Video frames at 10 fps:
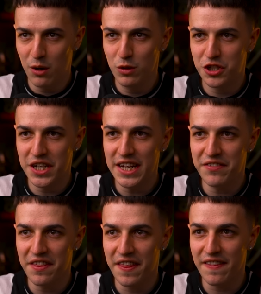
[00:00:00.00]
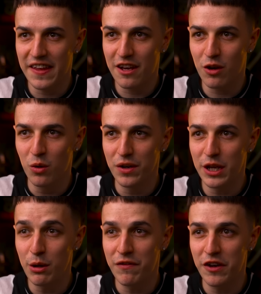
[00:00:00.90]
would she even think they could go to
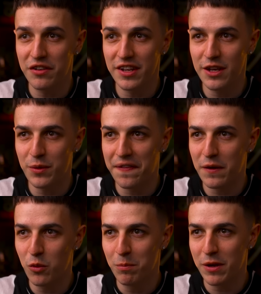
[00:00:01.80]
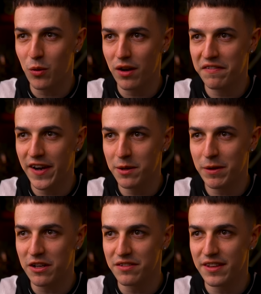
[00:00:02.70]
university when they won't be qualified
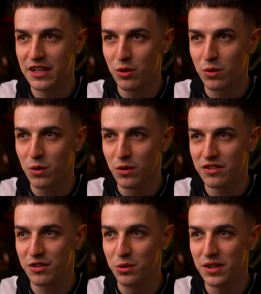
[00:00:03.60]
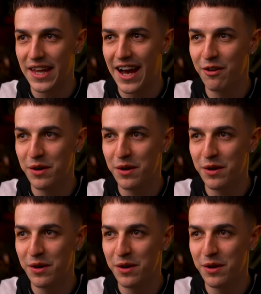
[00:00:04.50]
because they don't go to school now?